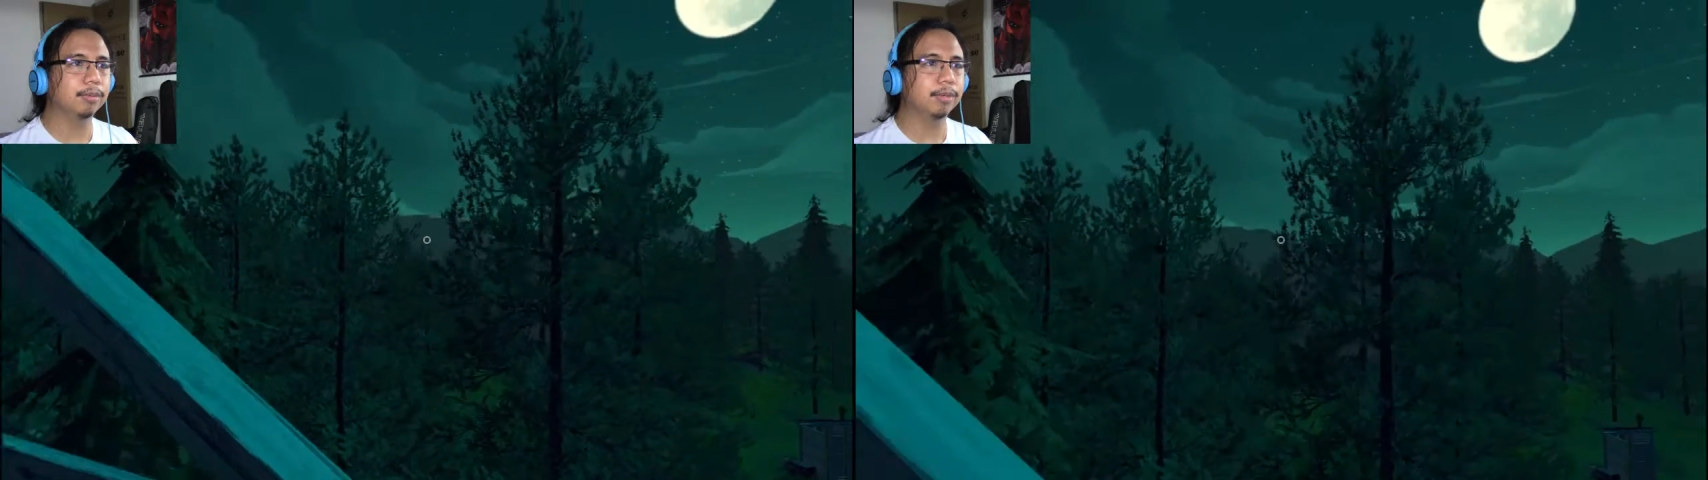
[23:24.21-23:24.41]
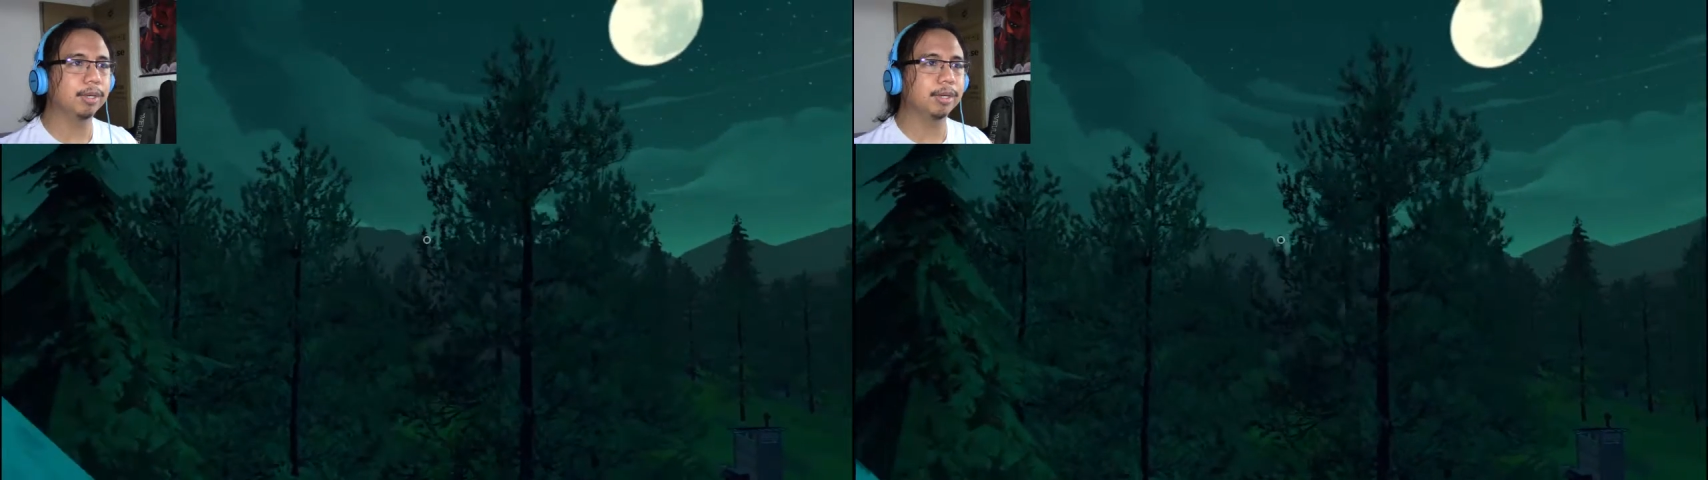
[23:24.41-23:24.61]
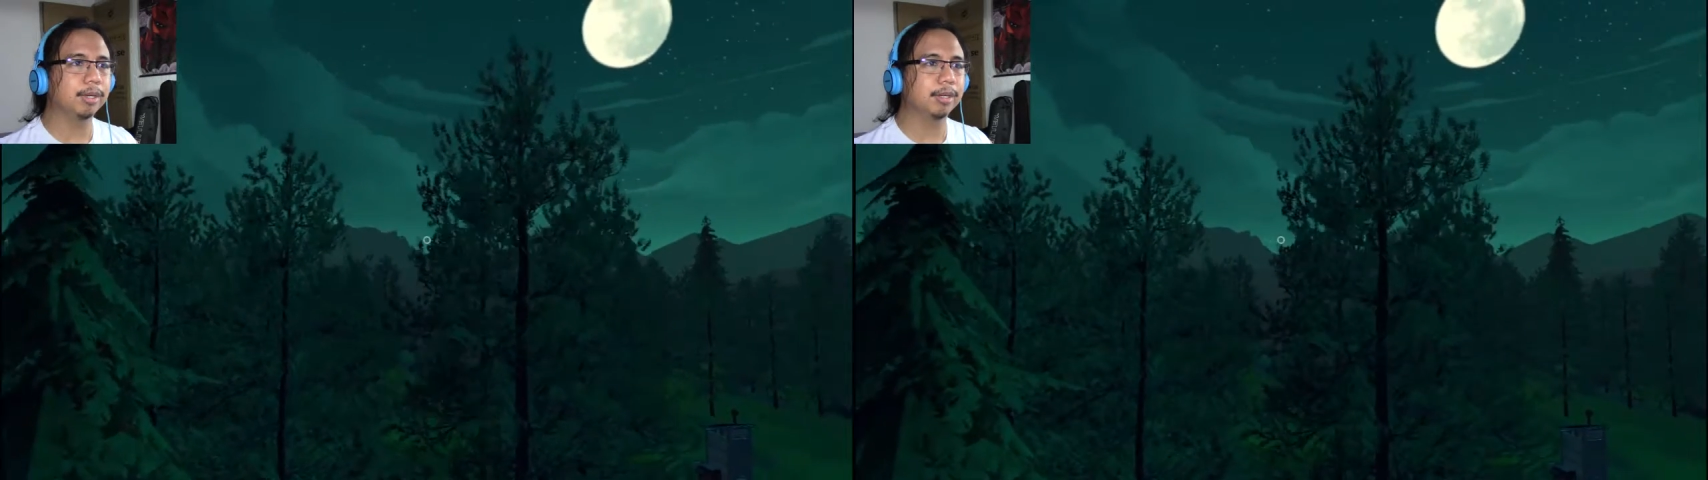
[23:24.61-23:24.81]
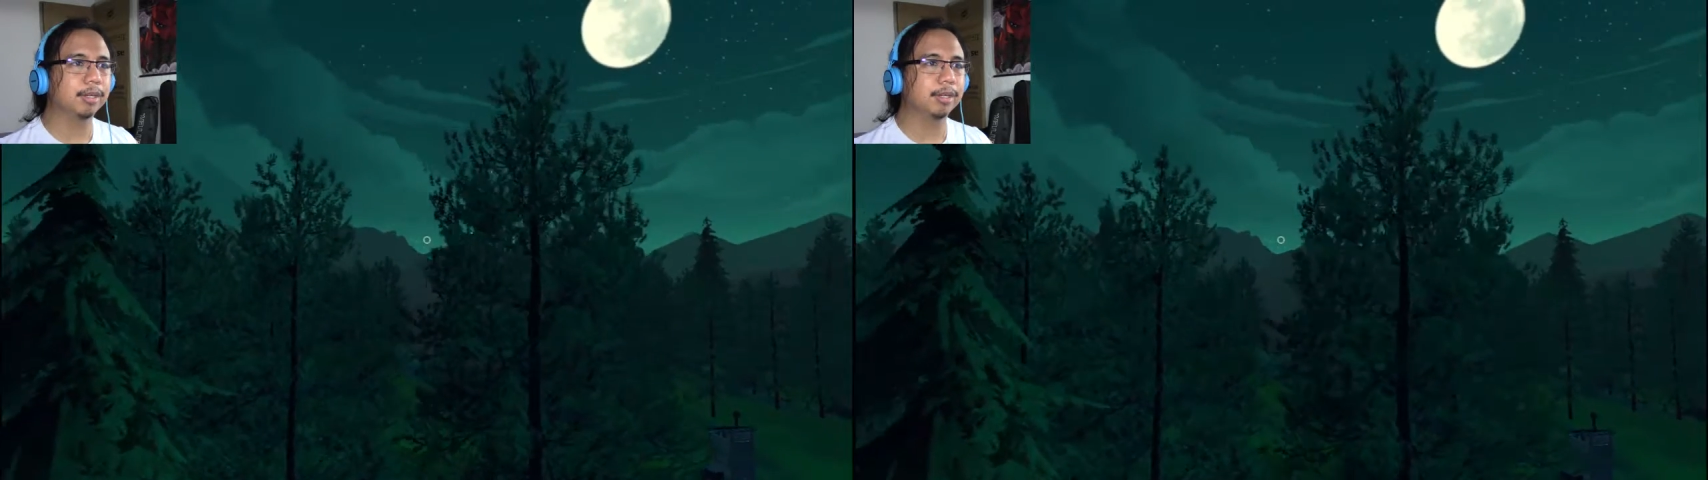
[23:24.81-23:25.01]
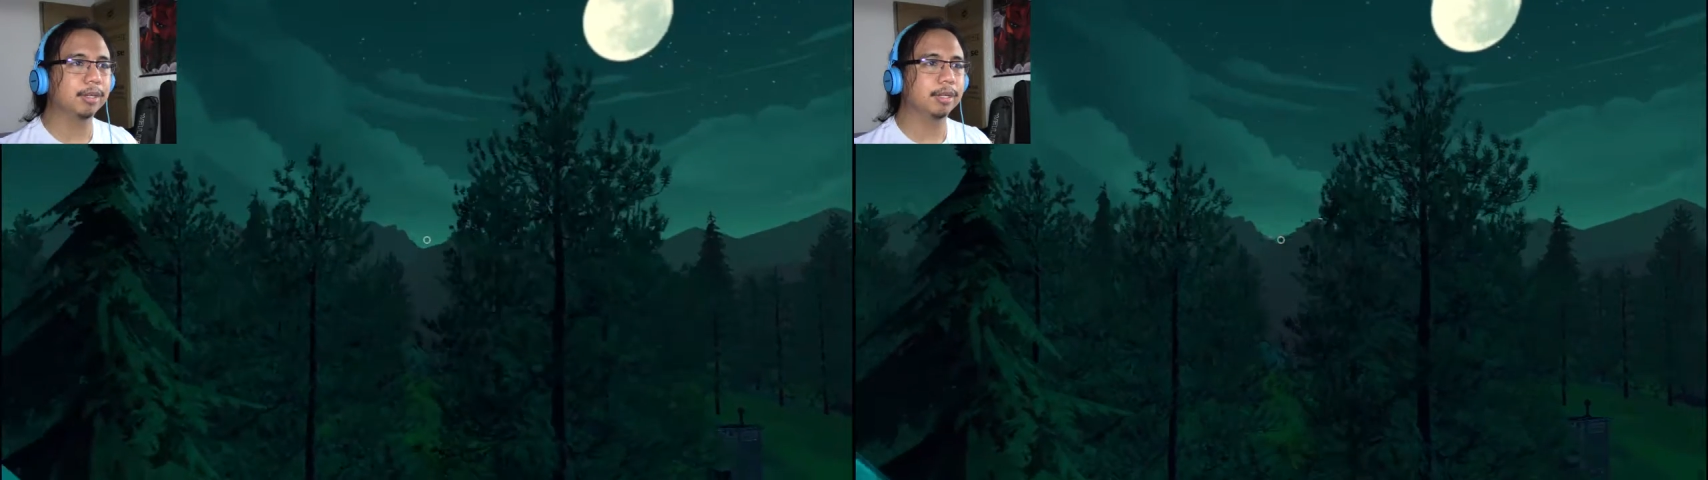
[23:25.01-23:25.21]
Where?
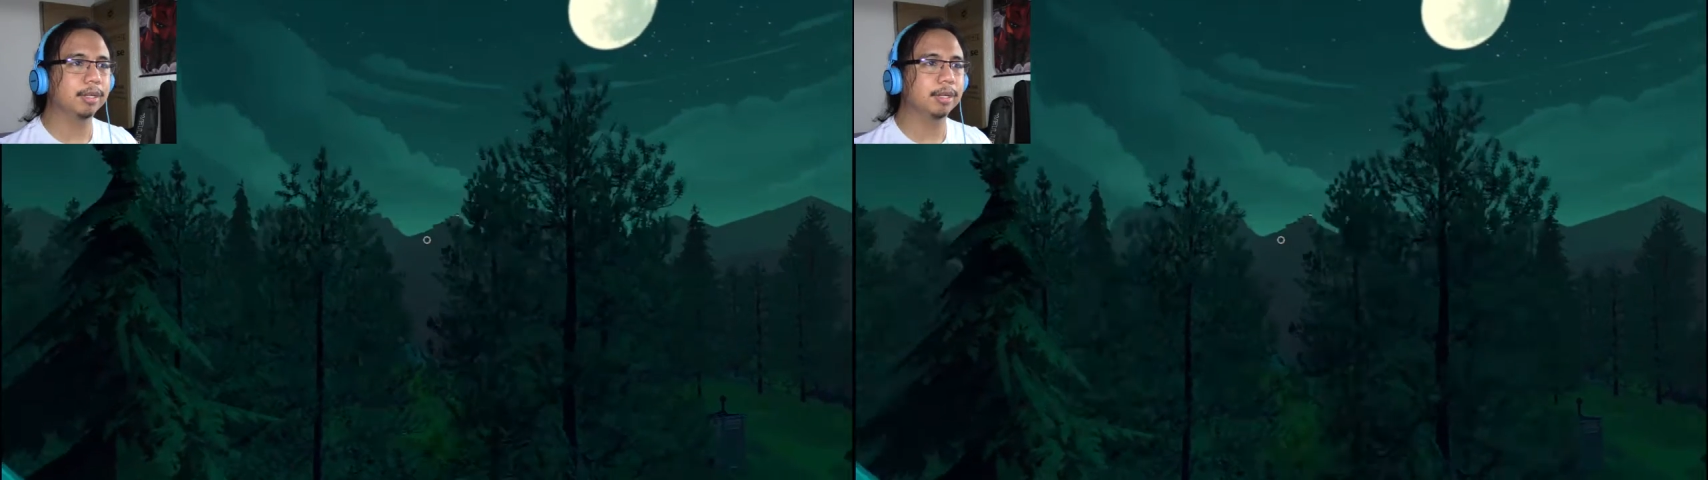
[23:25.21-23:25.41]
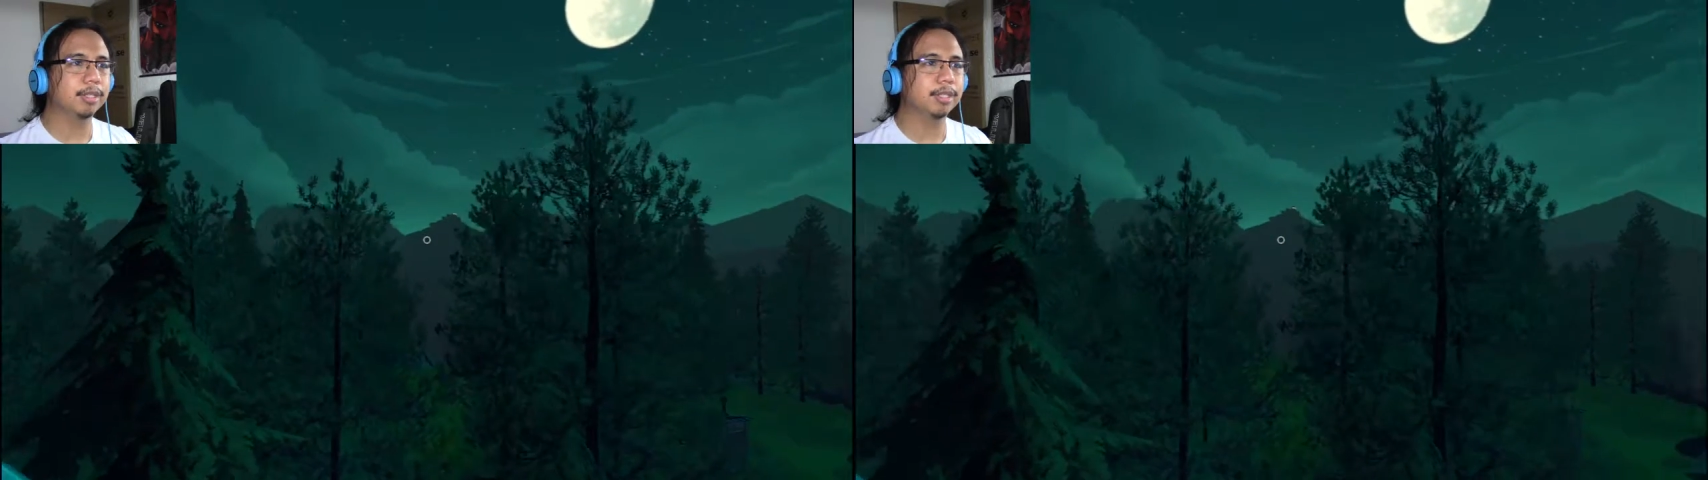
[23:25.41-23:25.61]
Can't